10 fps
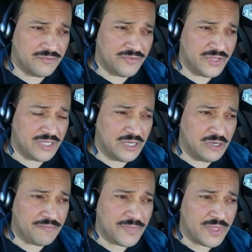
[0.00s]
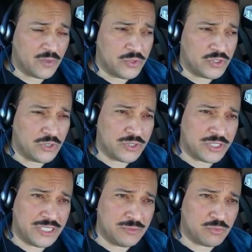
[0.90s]
video, when you go to
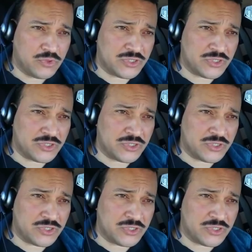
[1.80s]
Hebrew